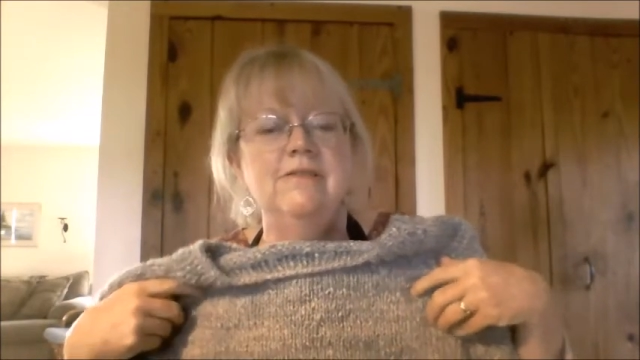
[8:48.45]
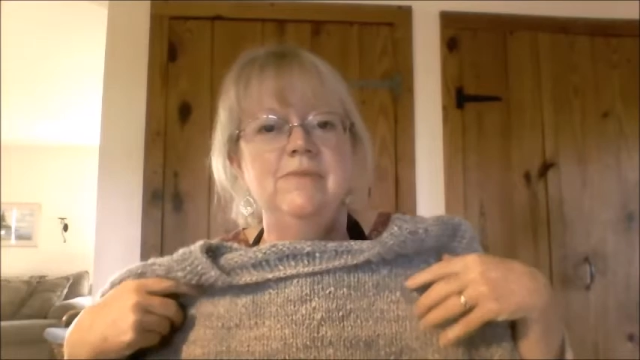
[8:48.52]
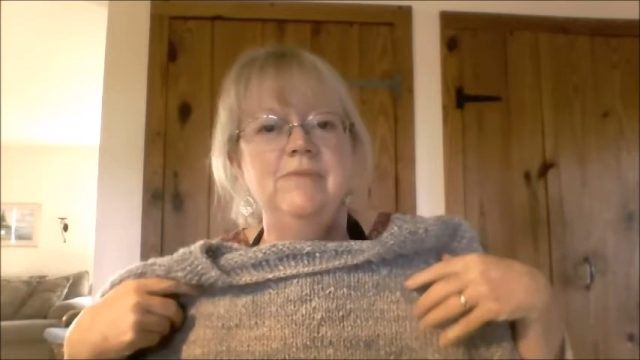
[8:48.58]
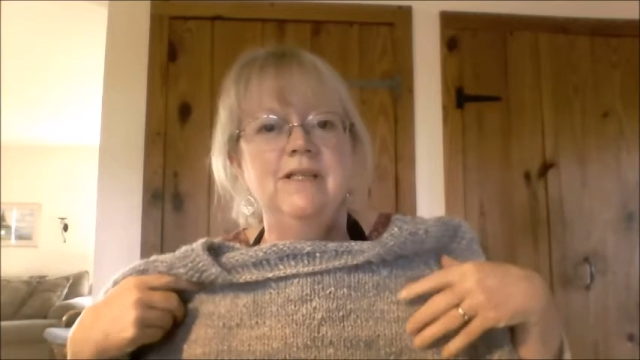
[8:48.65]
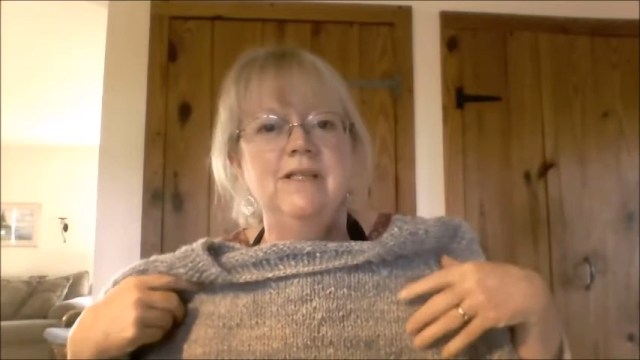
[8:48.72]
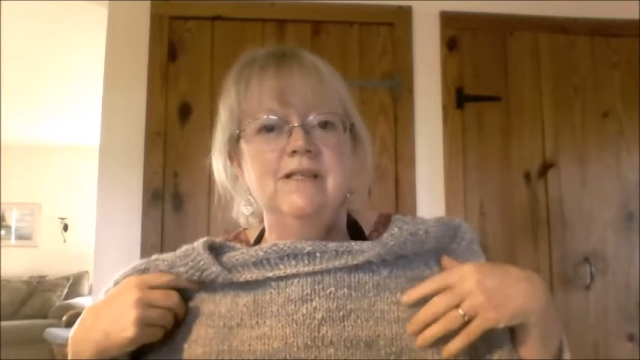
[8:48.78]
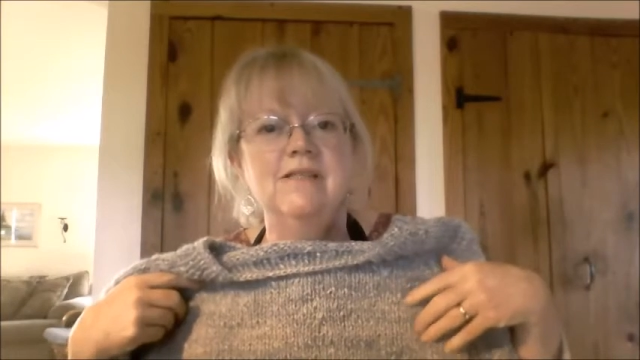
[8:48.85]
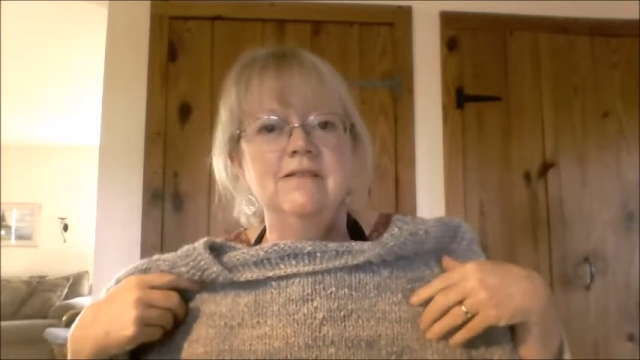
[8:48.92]

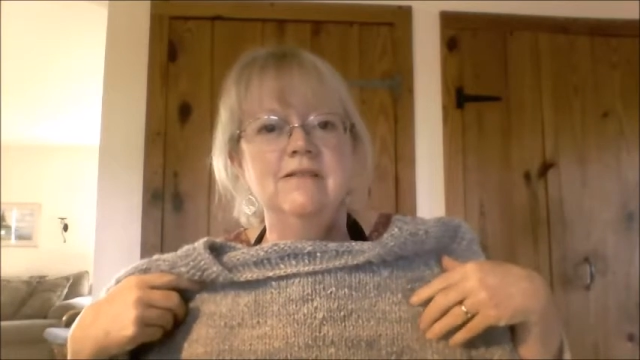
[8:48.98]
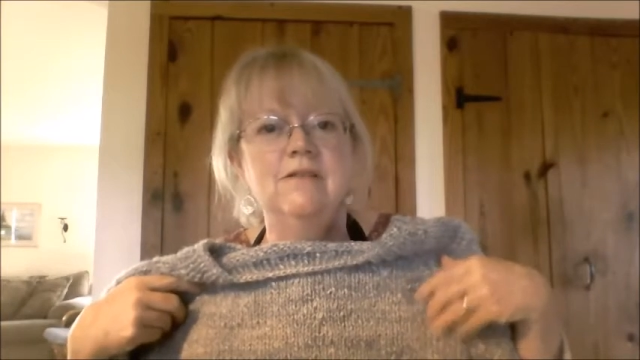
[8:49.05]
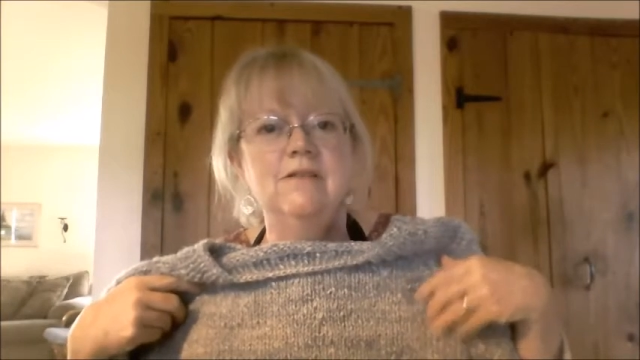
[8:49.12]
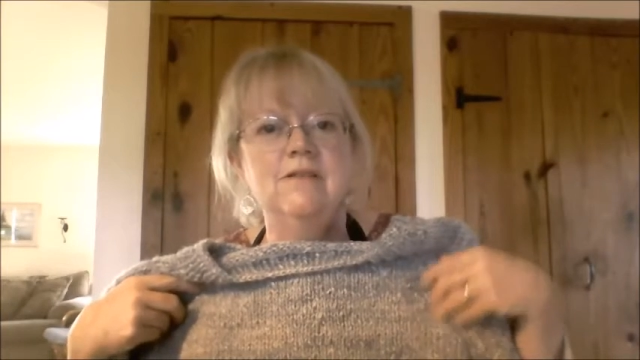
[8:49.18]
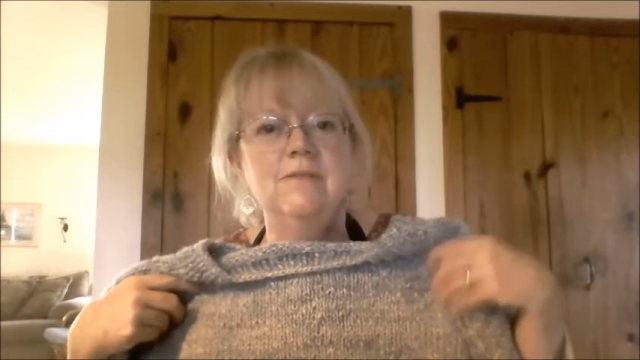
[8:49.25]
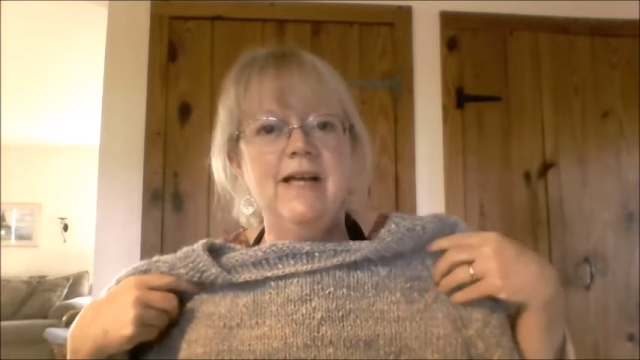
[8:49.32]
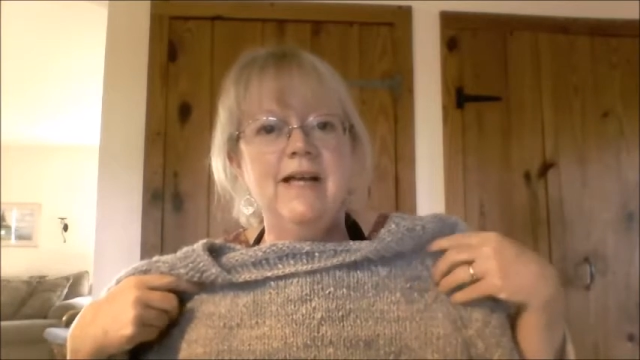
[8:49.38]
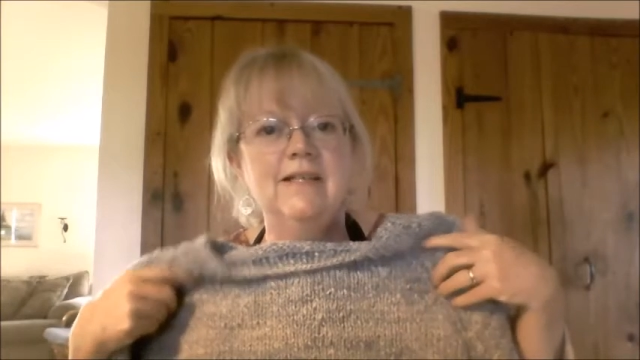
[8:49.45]
because the
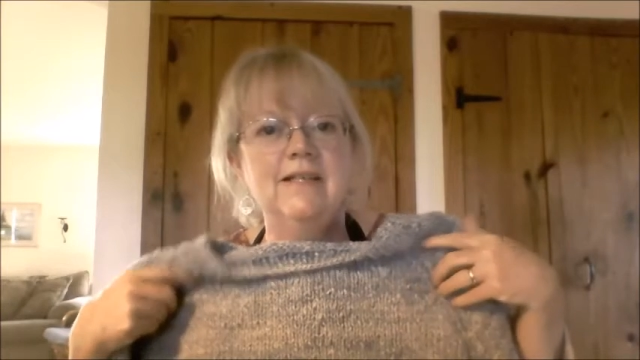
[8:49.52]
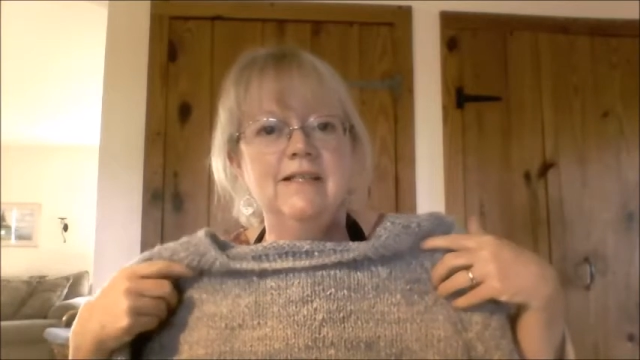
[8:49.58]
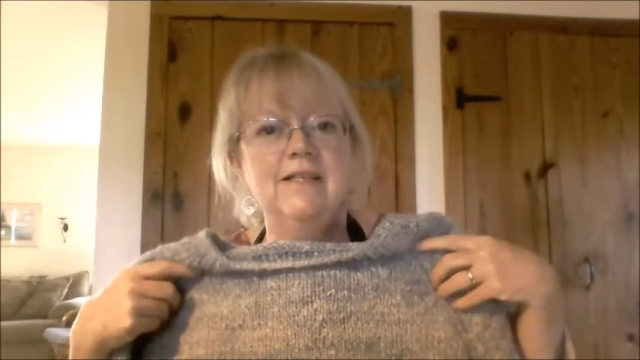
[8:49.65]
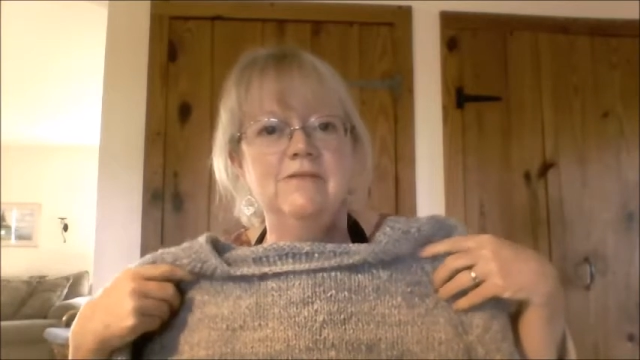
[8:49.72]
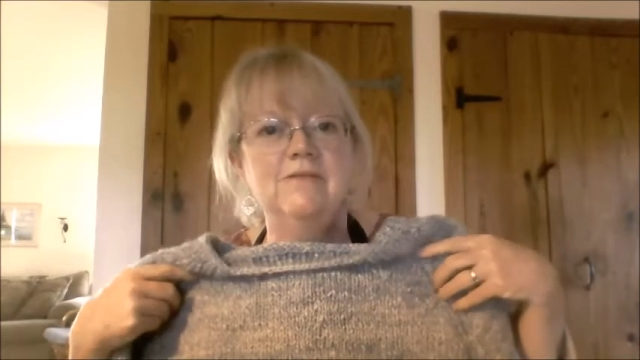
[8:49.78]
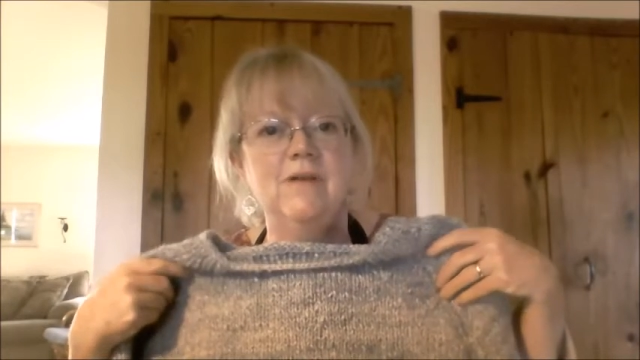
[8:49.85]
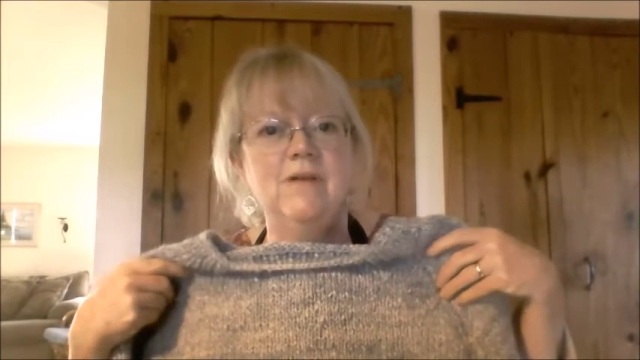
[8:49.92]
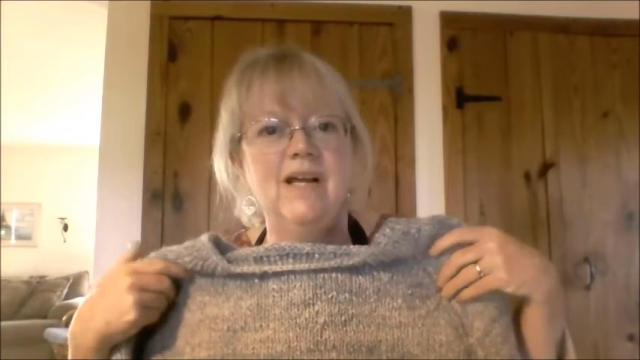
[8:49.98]
lower back
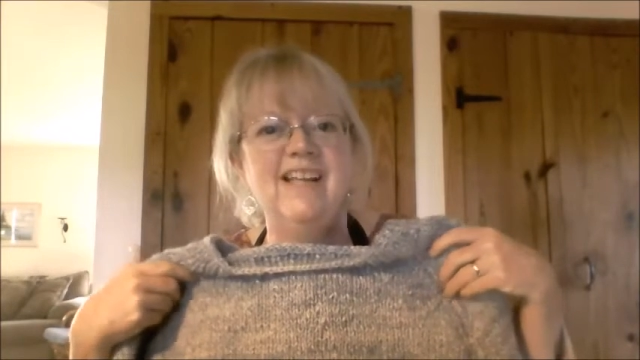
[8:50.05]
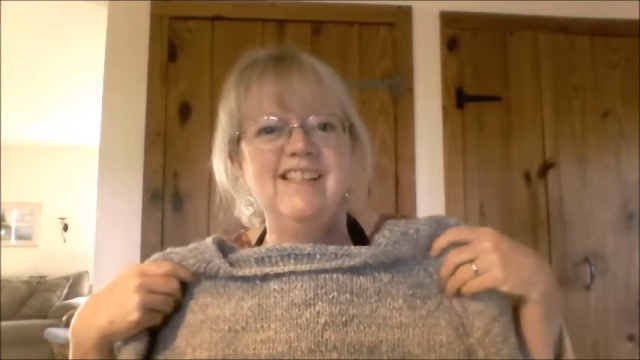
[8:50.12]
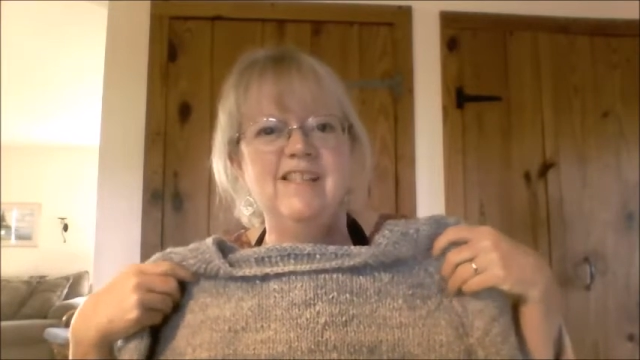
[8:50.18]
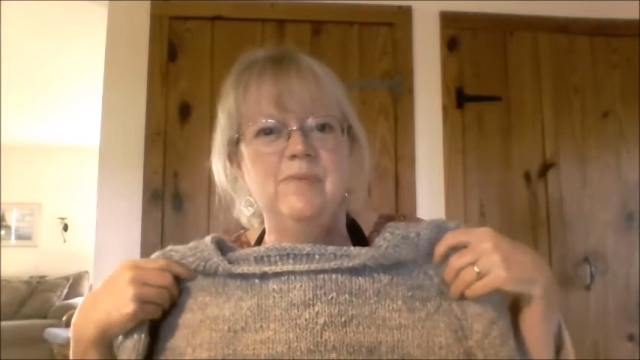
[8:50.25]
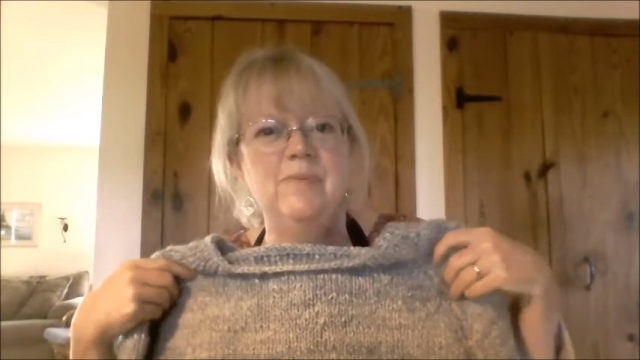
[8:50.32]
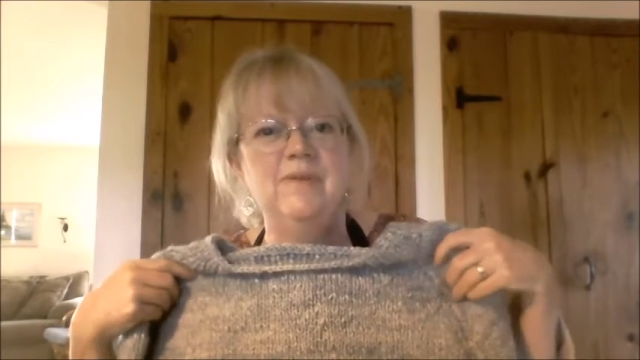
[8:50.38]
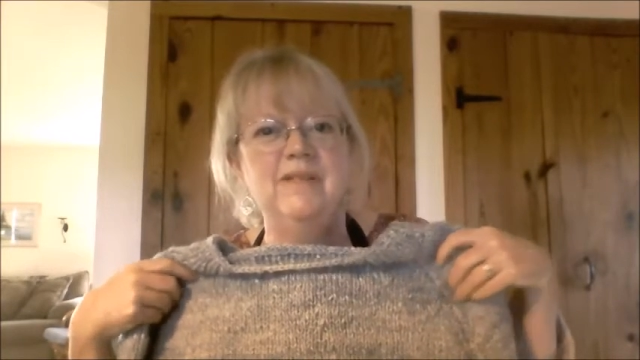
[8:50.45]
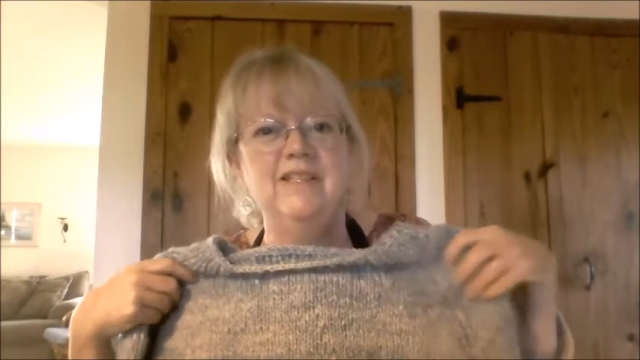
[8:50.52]
kind of rides
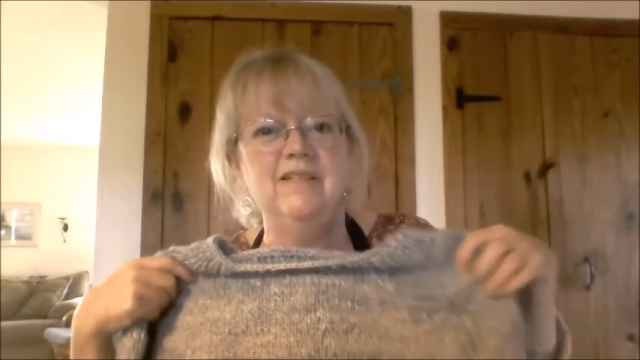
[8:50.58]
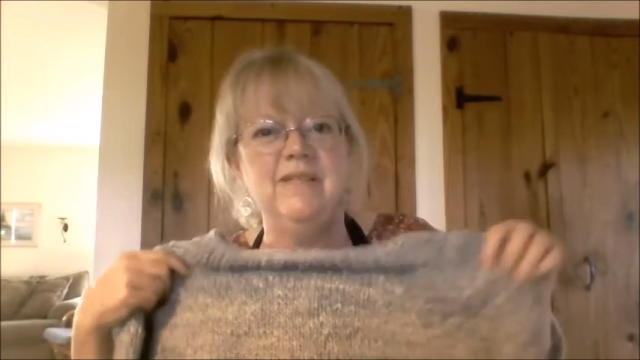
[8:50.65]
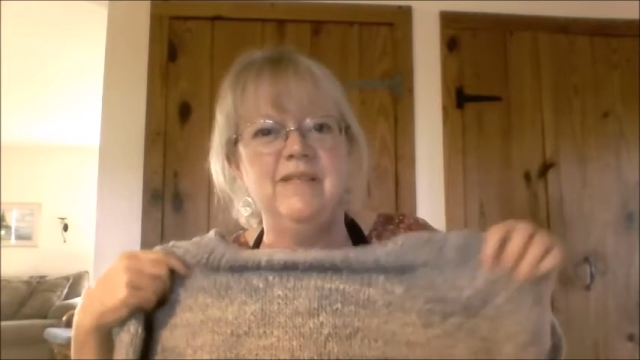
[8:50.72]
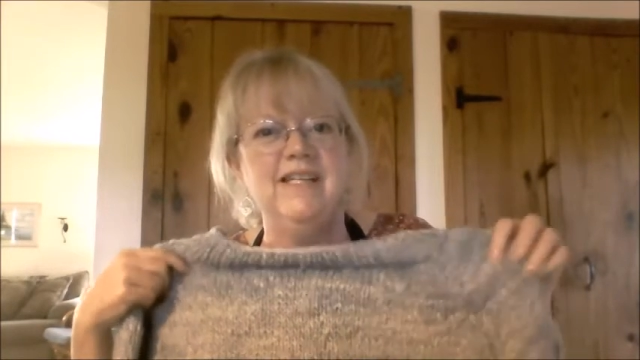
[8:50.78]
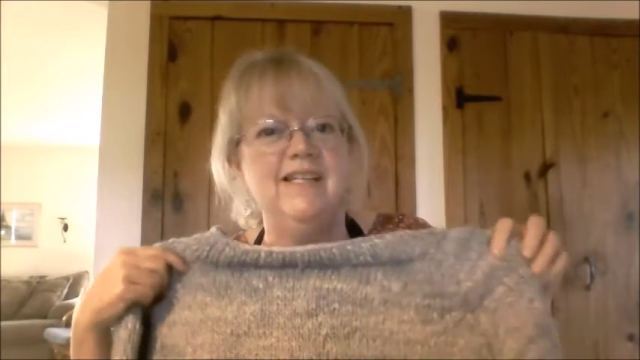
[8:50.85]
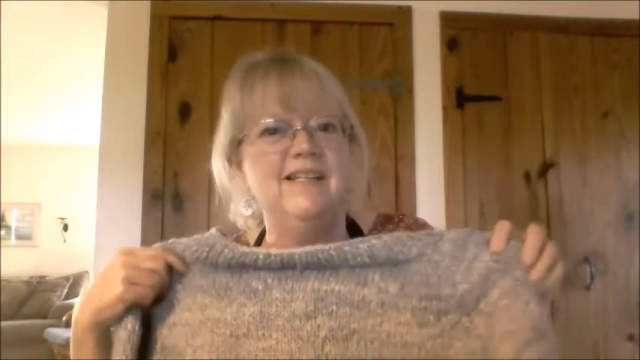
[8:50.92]
up a little bit,